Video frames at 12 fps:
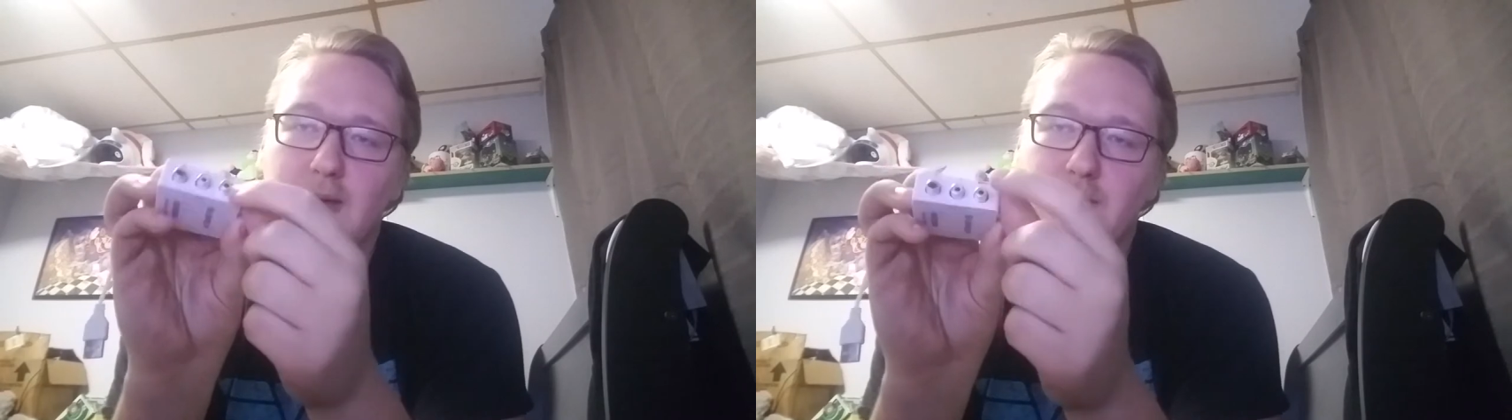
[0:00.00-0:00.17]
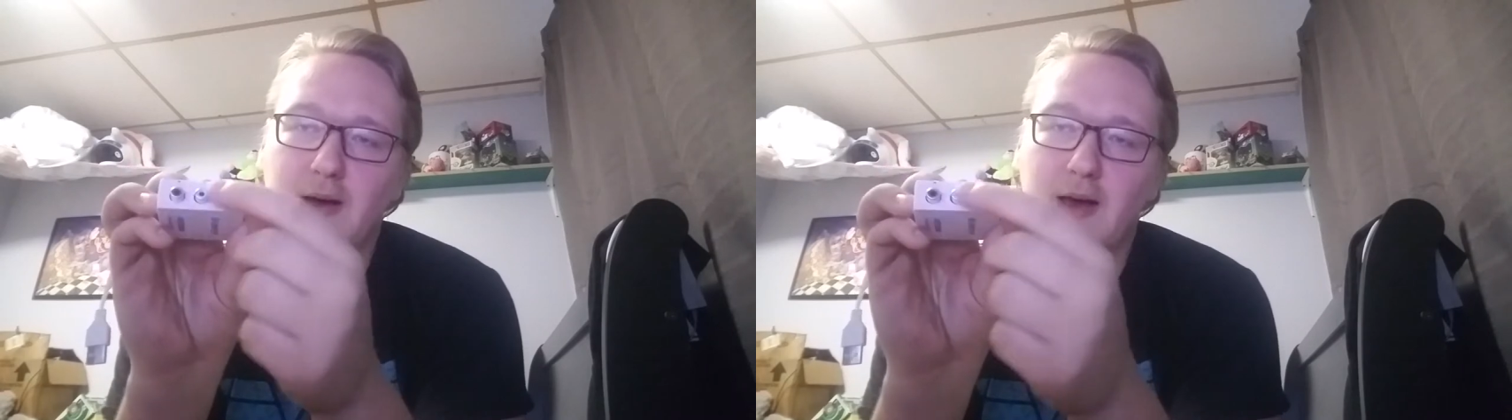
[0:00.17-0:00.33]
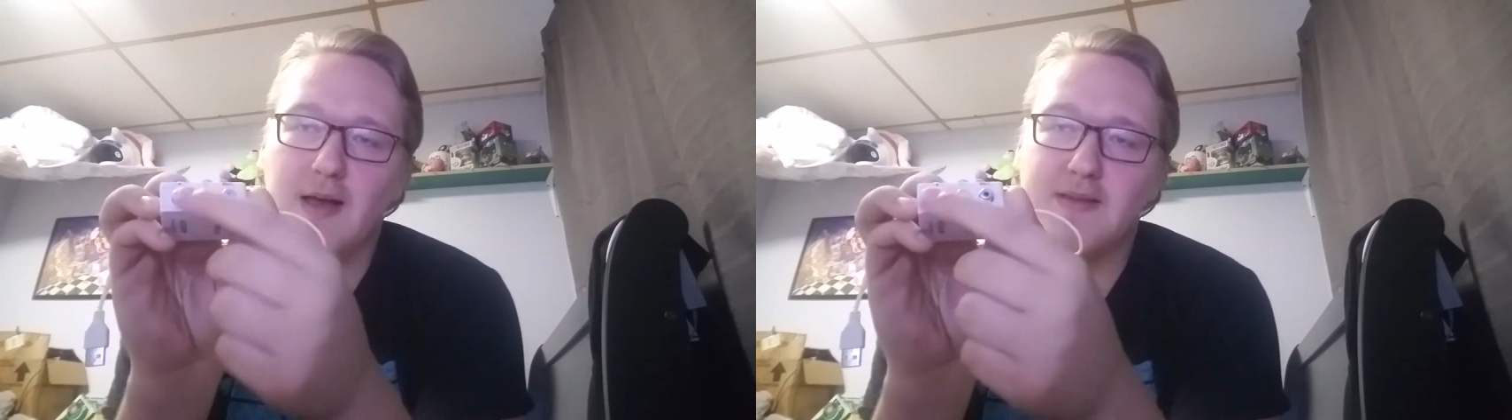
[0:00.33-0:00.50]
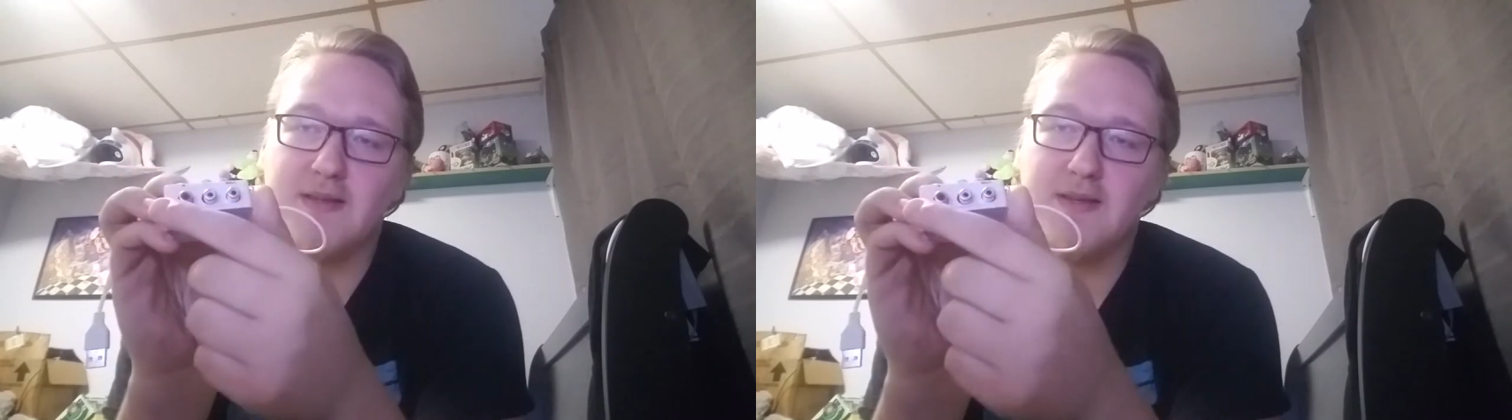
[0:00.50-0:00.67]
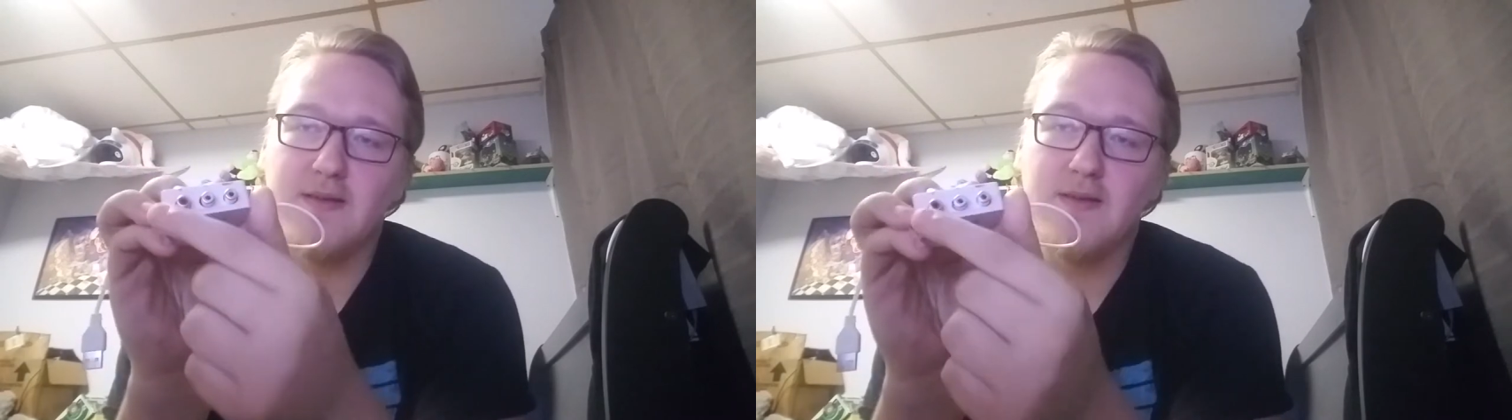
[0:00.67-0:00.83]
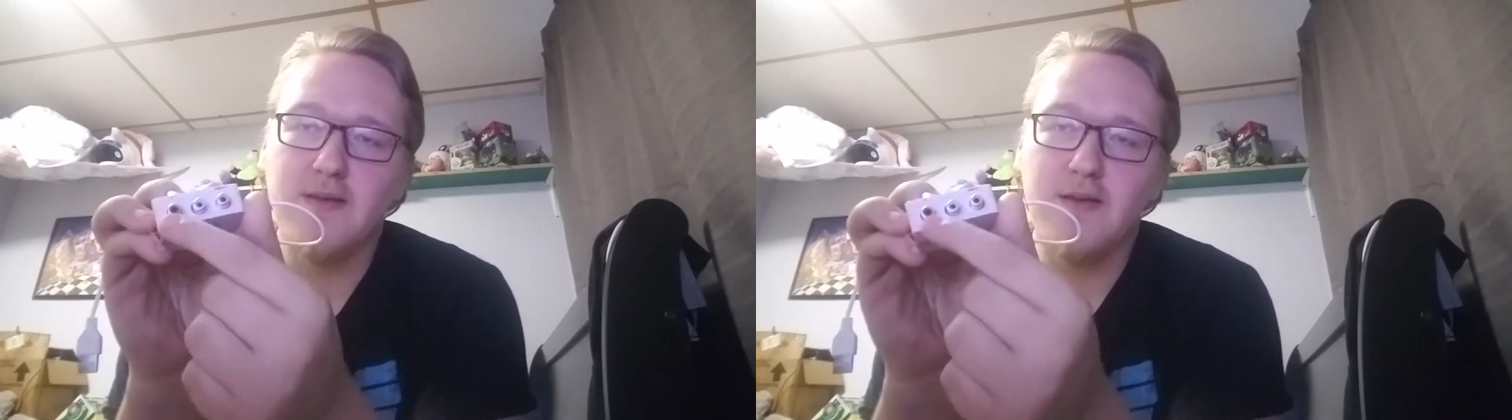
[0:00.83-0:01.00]

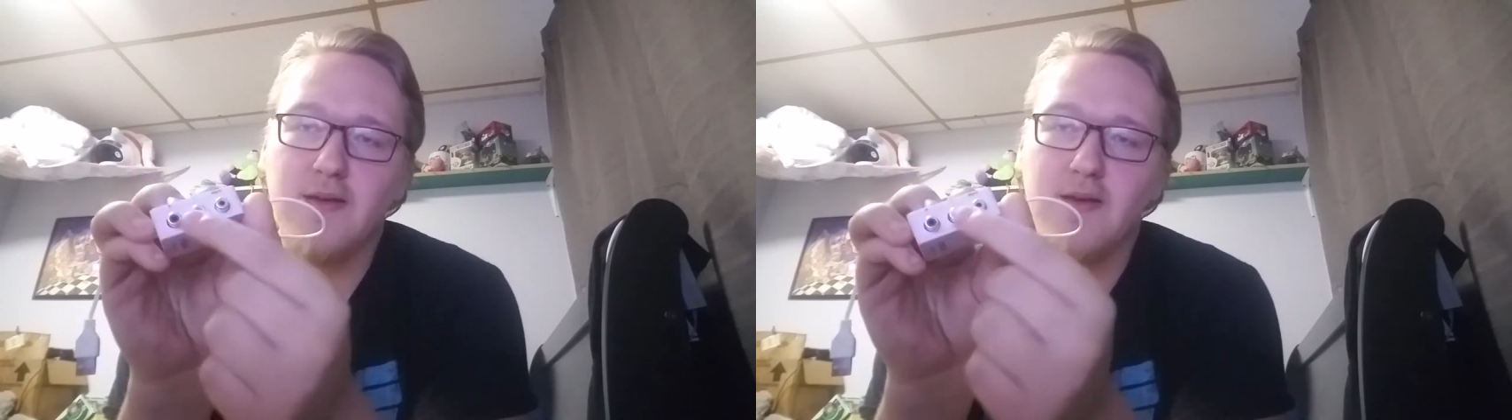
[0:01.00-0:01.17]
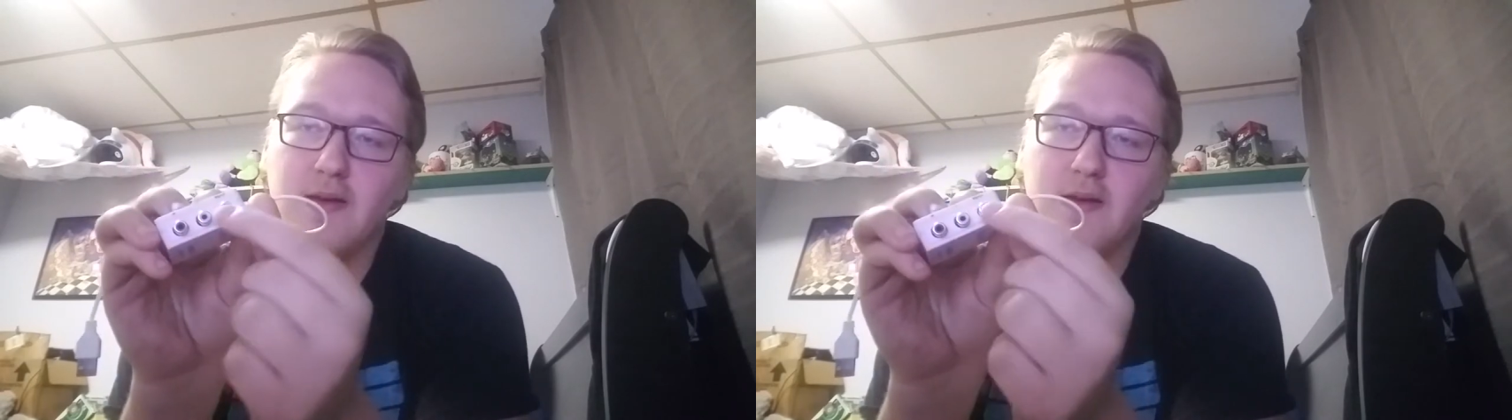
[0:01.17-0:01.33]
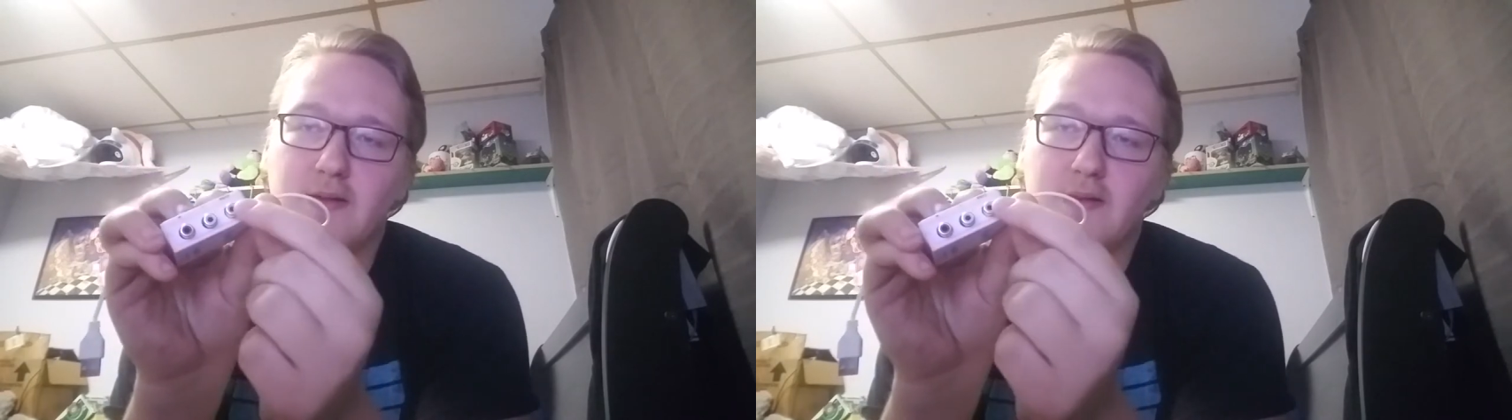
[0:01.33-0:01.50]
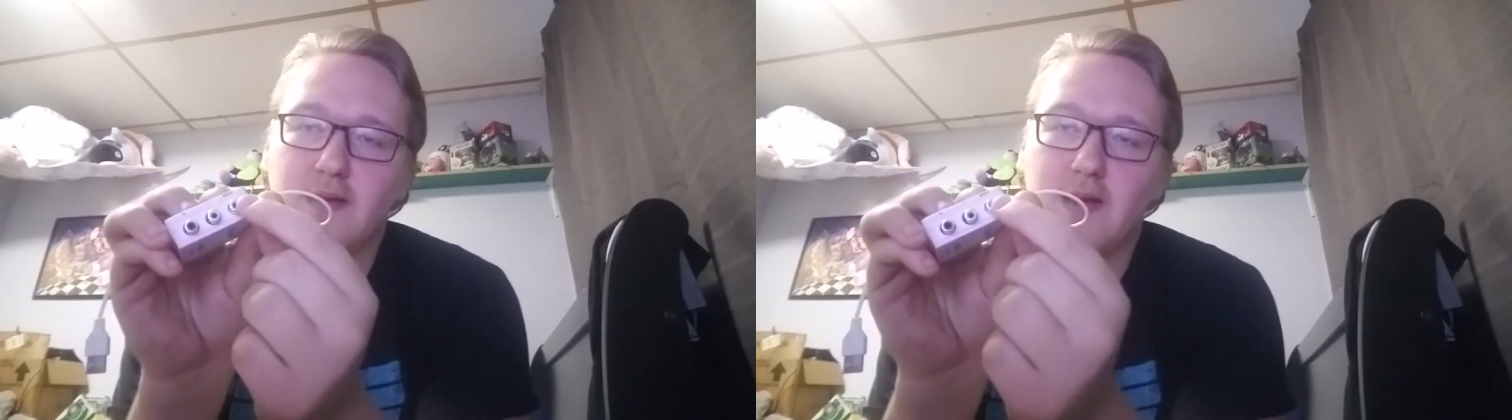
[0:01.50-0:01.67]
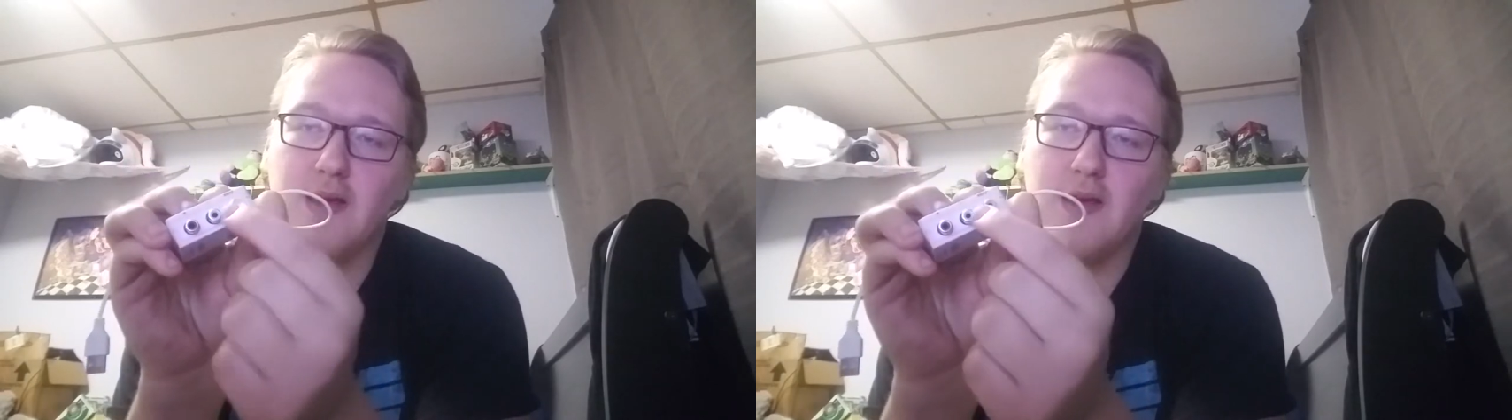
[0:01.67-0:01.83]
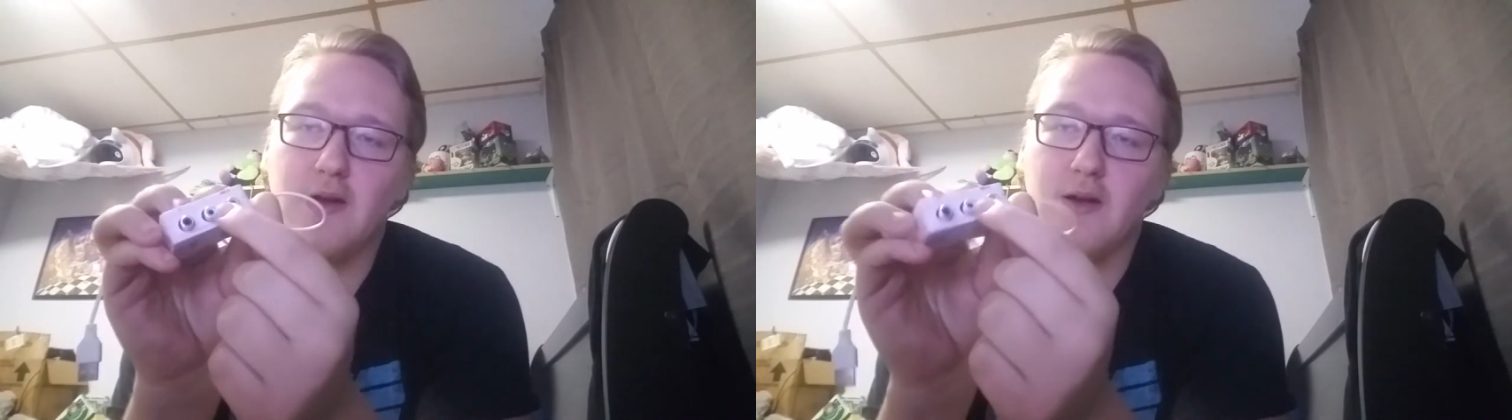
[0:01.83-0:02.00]
composite to
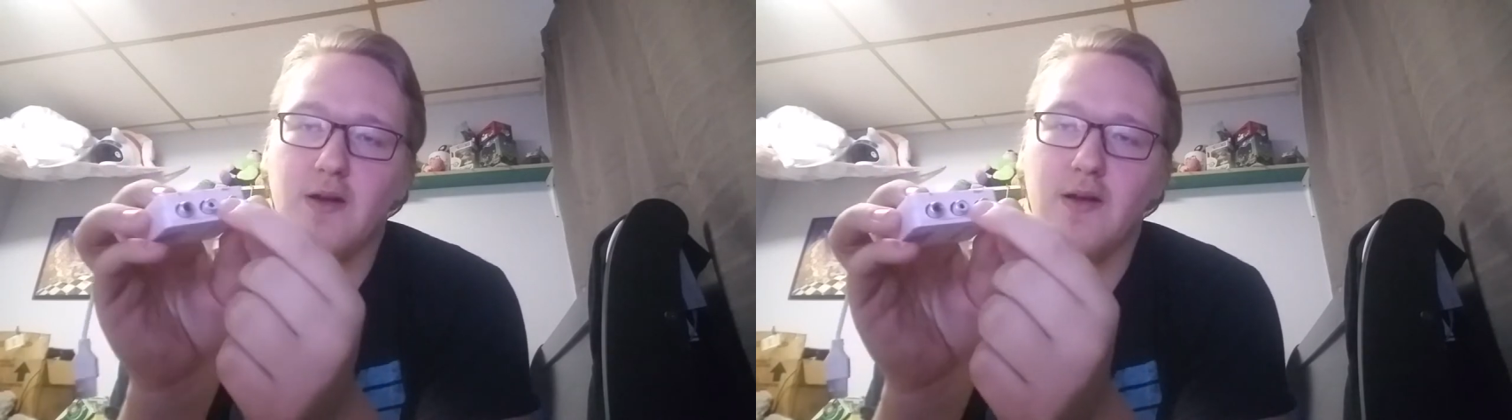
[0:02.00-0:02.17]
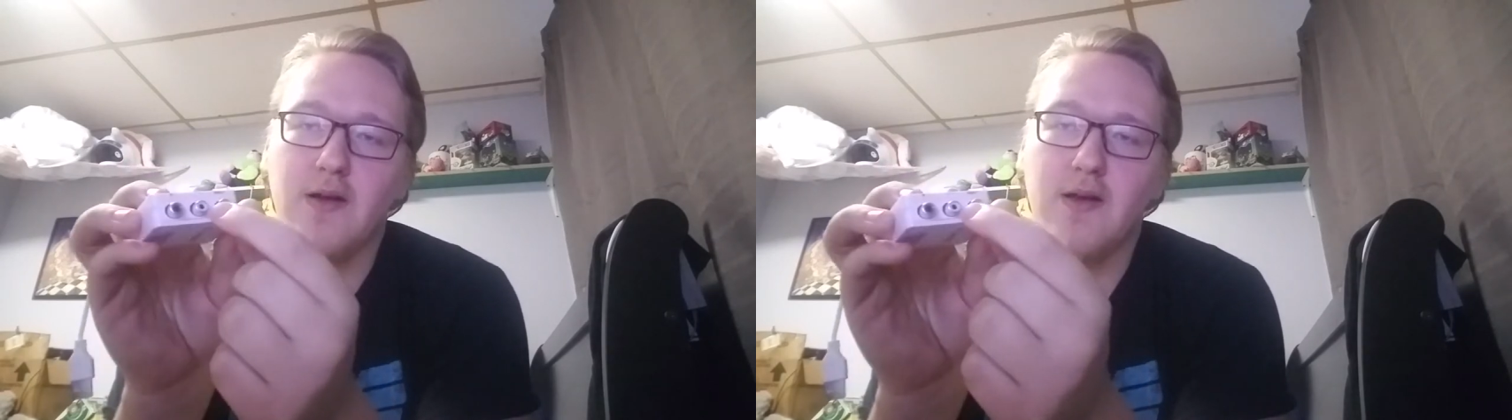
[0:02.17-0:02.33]
here